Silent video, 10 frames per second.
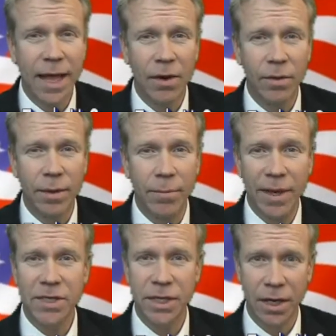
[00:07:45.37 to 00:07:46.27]
that'll be the
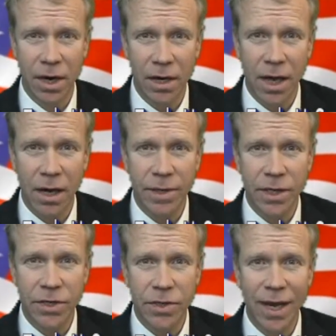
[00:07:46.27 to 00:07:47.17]
best thing our economy
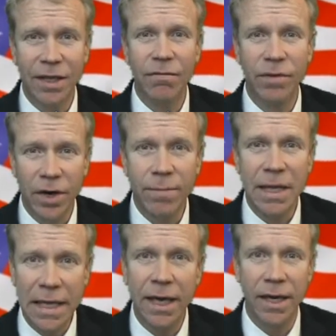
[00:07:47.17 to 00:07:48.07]
can do at the very
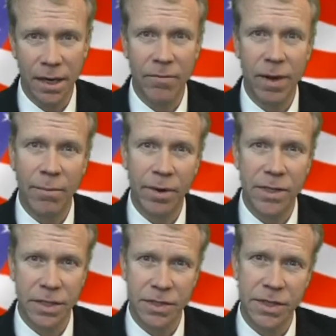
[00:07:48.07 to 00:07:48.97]
beginning of my
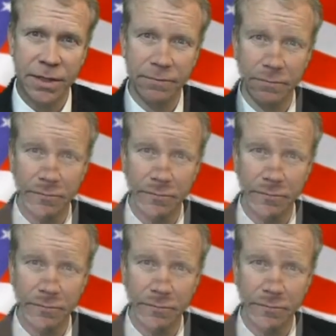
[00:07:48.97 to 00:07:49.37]
presidency.